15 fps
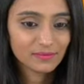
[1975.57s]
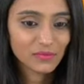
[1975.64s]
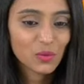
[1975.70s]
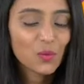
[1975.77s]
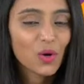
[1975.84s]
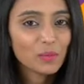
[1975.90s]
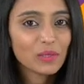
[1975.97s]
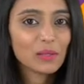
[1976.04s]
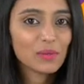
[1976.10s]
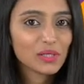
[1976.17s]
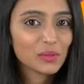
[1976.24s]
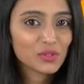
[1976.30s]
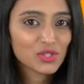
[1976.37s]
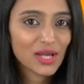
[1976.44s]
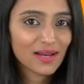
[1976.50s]
You won't be able
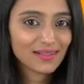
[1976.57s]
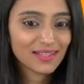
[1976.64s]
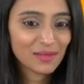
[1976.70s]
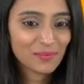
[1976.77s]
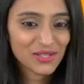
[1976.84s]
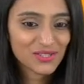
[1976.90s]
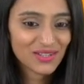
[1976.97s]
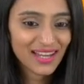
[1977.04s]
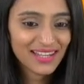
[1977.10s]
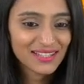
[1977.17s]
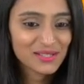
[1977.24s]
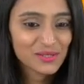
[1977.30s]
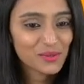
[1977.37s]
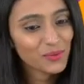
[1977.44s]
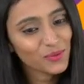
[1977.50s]
to share the image, right?
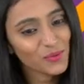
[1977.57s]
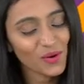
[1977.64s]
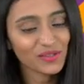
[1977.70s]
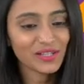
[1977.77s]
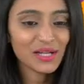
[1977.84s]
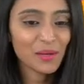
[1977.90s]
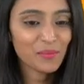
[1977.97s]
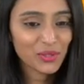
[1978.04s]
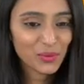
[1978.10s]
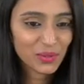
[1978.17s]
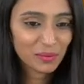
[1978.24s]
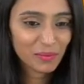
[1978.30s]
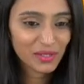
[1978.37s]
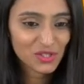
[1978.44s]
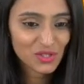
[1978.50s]
So quadrant number you
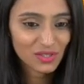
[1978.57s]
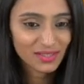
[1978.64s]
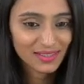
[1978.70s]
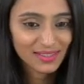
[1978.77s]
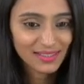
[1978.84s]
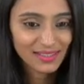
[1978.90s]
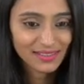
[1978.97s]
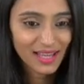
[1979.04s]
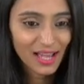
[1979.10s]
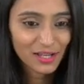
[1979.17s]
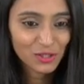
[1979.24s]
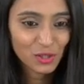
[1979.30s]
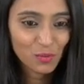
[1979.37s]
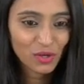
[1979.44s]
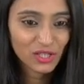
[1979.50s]
can mention.
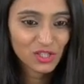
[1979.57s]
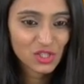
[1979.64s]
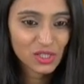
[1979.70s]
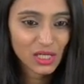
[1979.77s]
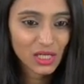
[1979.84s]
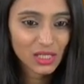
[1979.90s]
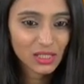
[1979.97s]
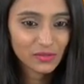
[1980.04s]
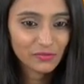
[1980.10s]
Thank you, Monisha,